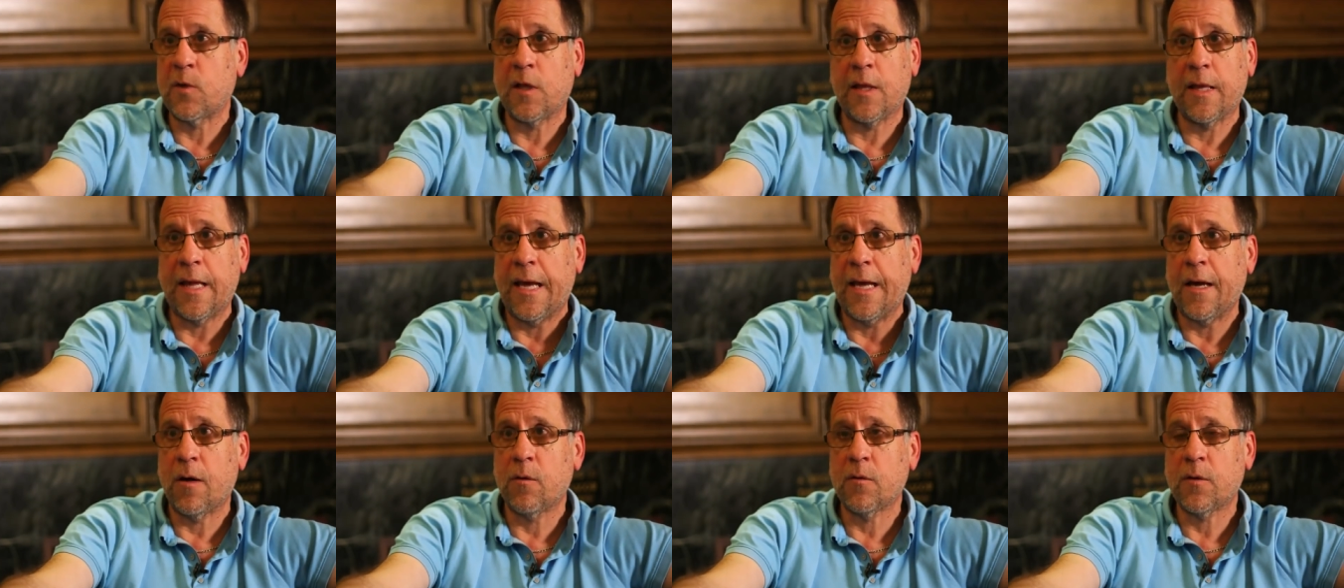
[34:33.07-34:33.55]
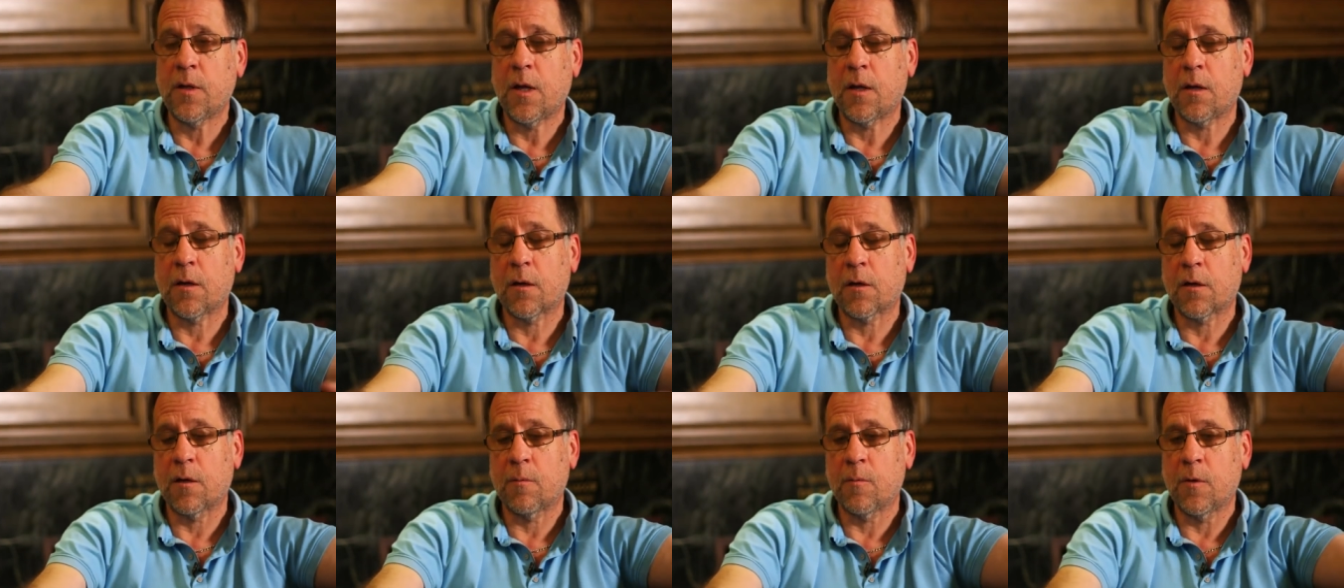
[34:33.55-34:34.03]
we lay out
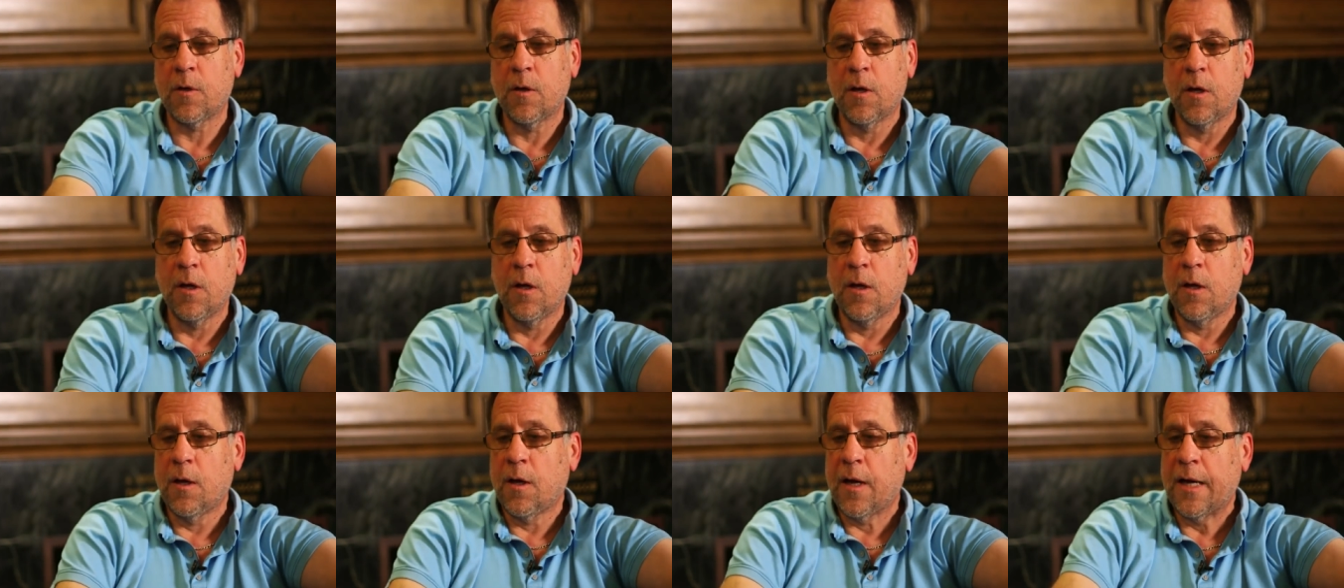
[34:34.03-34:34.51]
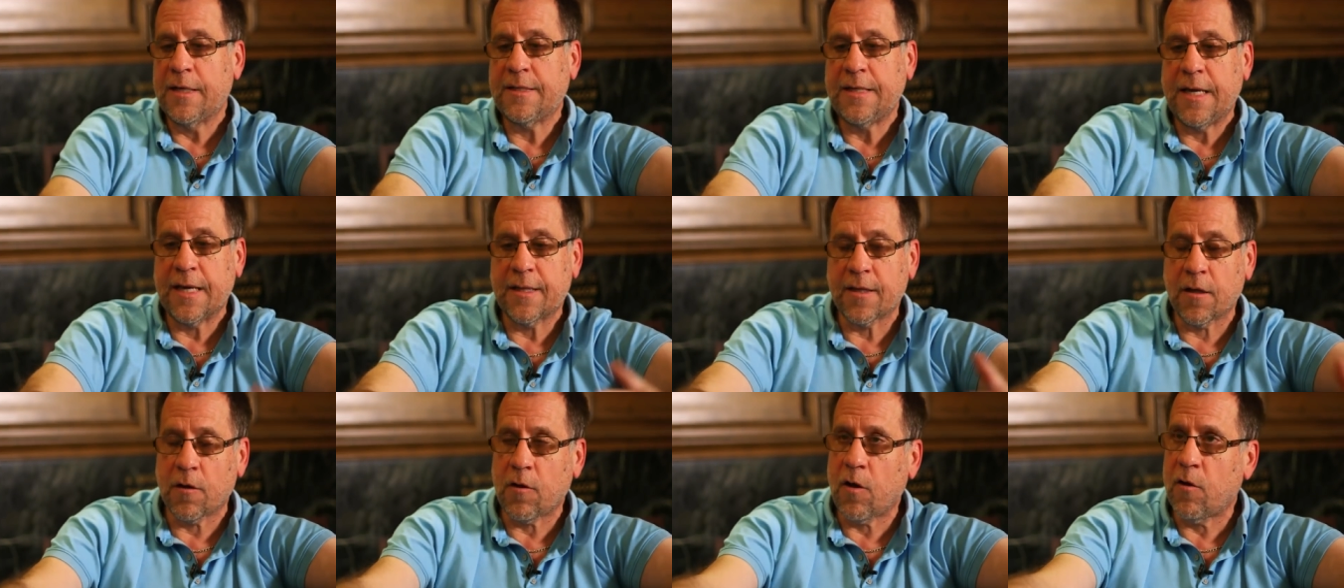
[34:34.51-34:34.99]
that argument. I
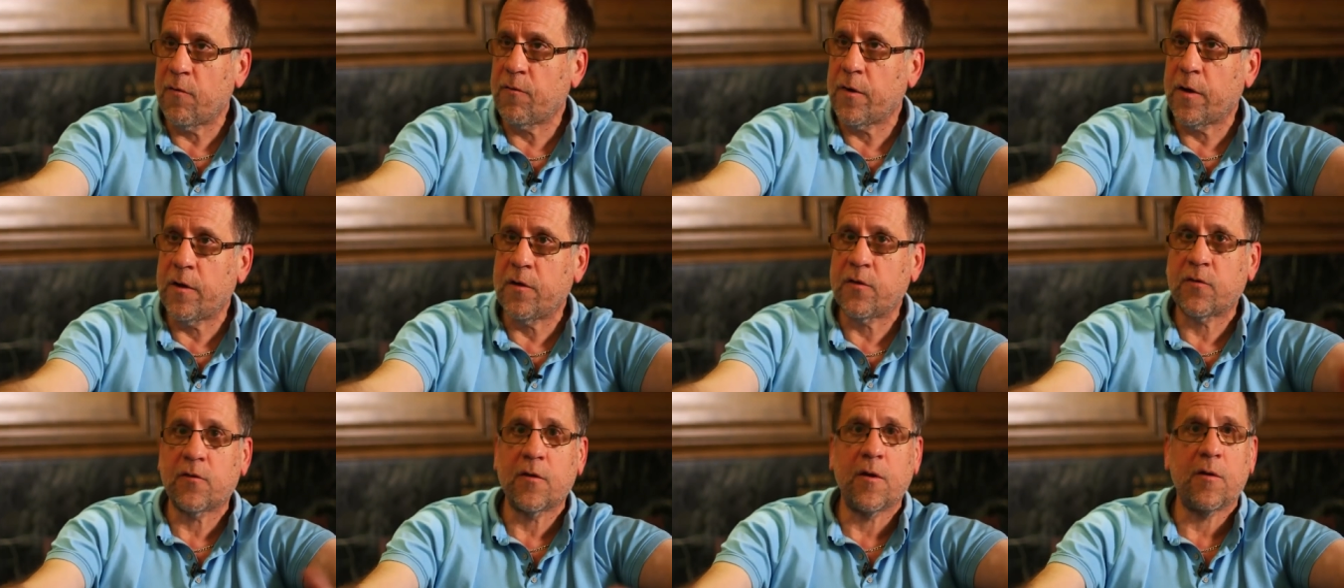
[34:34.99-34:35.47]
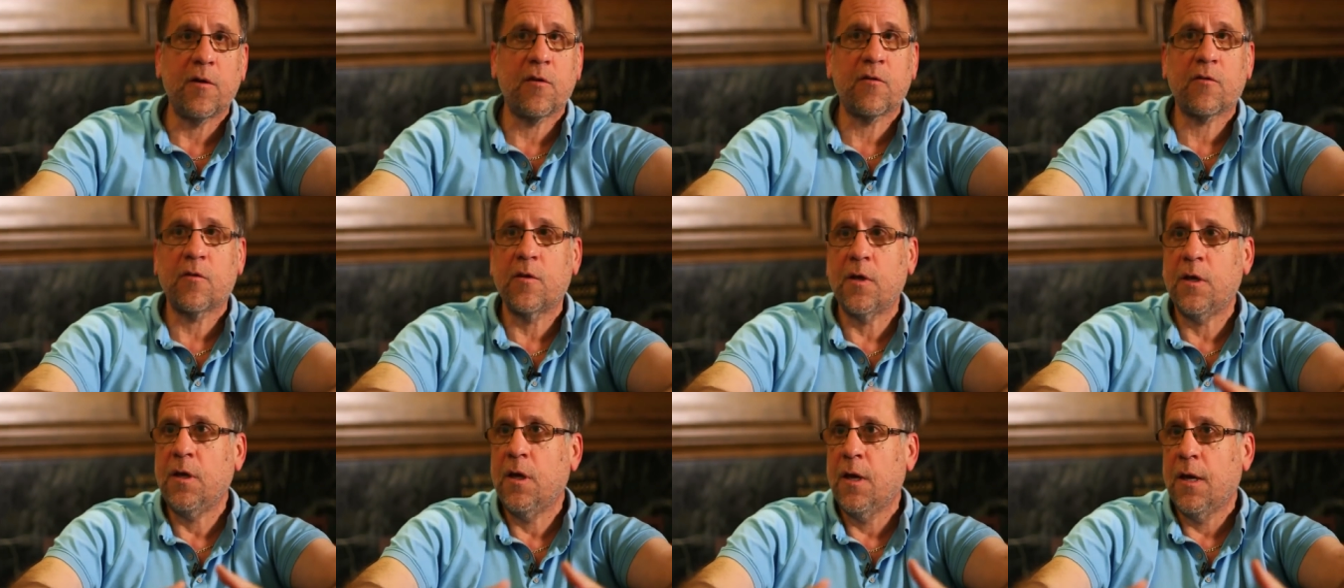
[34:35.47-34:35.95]
take that all very
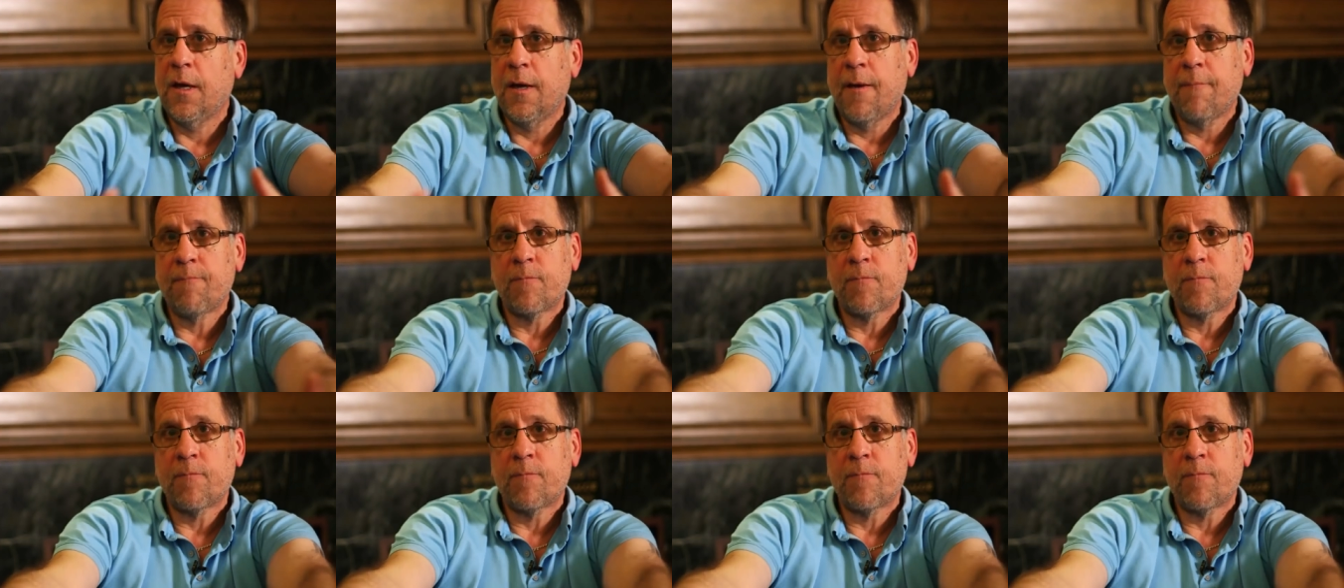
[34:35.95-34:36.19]
seriously.